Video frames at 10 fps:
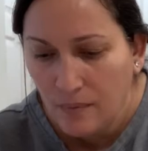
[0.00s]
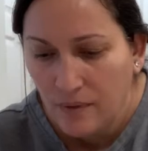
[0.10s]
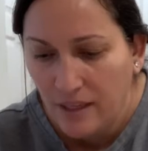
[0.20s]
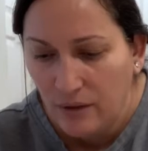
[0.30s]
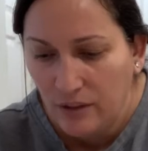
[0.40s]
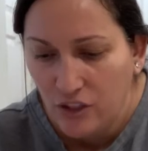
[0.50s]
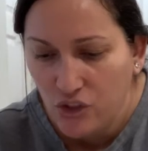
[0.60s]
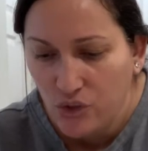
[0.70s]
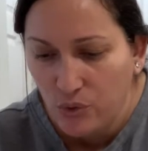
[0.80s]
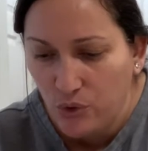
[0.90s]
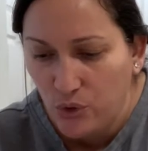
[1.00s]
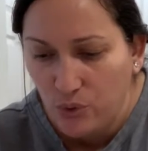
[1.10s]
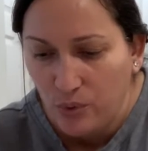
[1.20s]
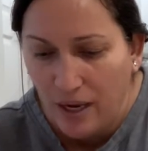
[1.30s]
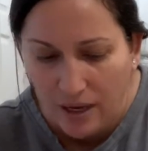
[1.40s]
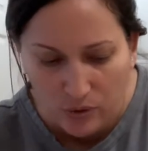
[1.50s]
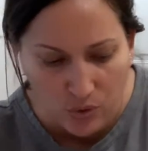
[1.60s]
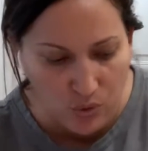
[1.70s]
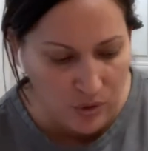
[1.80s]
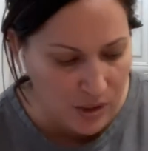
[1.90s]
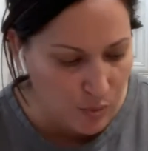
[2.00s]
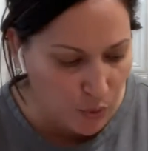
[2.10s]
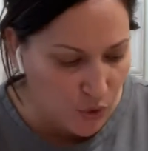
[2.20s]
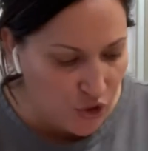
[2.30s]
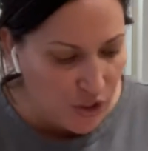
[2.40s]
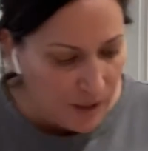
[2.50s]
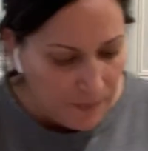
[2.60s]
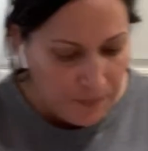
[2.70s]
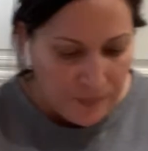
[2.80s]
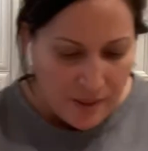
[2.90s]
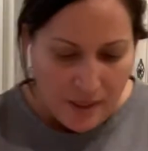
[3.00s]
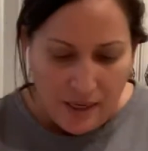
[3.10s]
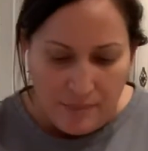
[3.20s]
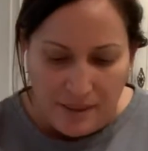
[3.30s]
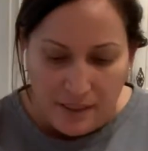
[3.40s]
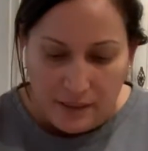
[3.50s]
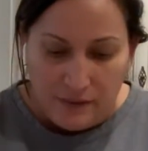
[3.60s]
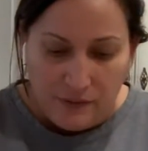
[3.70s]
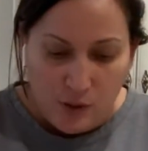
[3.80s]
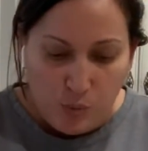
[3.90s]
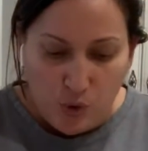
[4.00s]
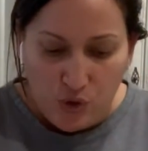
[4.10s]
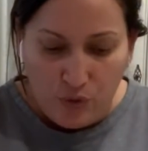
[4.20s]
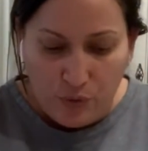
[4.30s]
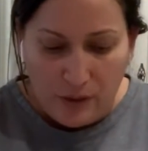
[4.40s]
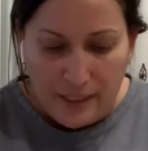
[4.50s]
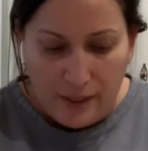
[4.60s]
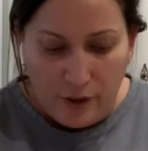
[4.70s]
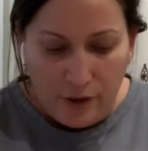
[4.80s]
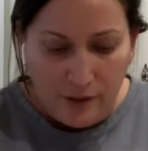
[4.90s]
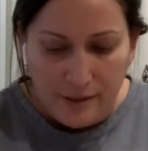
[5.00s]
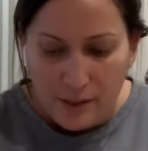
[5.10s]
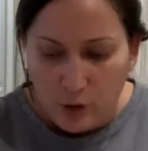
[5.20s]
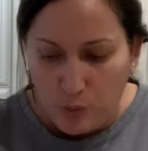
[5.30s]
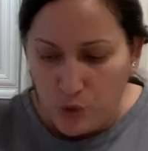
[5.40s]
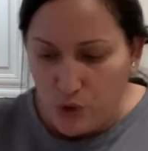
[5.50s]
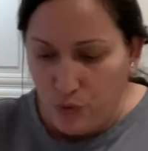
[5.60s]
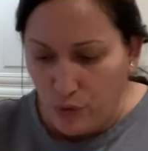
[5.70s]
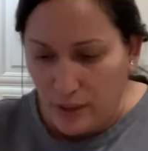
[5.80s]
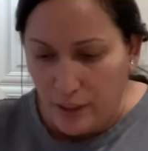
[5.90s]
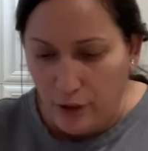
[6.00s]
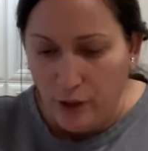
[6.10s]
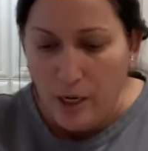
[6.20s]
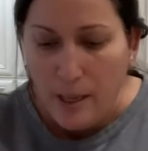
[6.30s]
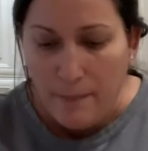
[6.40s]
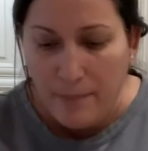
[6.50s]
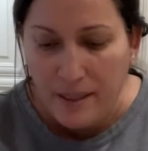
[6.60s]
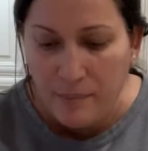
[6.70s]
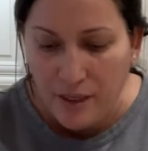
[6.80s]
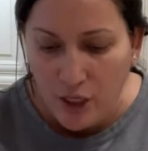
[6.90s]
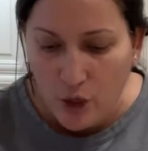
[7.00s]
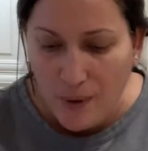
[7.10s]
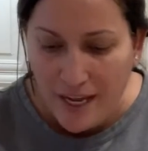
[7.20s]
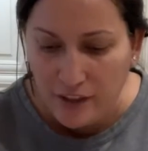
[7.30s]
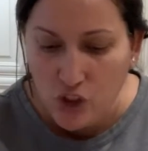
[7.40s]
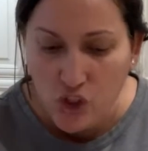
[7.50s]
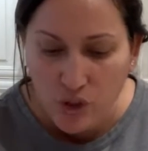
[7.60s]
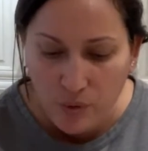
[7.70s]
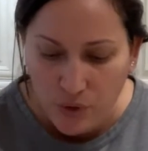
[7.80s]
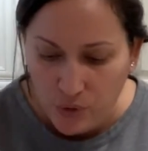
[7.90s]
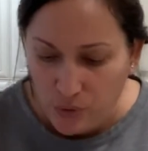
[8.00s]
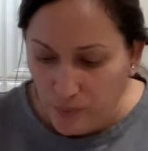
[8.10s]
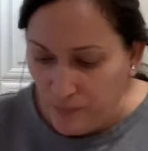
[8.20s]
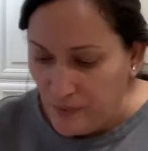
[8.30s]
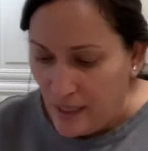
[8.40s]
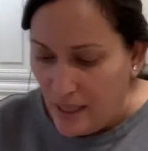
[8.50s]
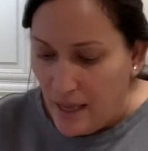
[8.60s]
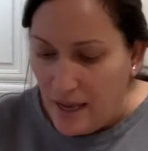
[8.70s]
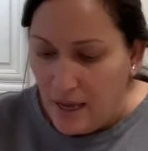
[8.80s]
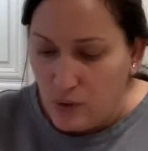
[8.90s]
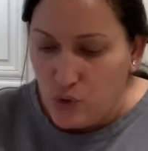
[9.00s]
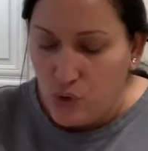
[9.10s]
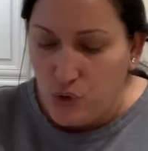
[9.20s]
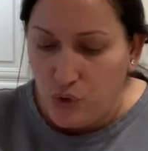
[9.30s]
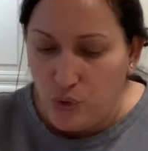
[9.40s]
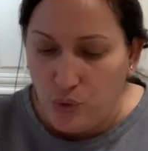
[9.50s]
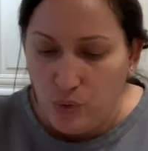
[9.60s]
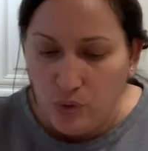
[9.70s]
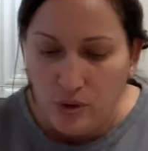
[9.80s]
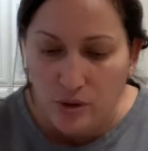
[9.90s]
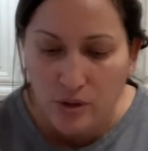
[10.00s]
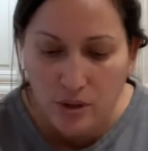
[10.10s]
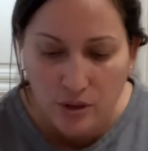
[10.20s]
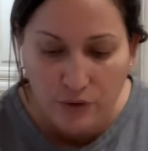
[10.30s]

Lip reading: now that I showed you how to do this portion, I'm gonna leave this portion for later, this other portion for later, but I'm gonna go ahead and show you how to do the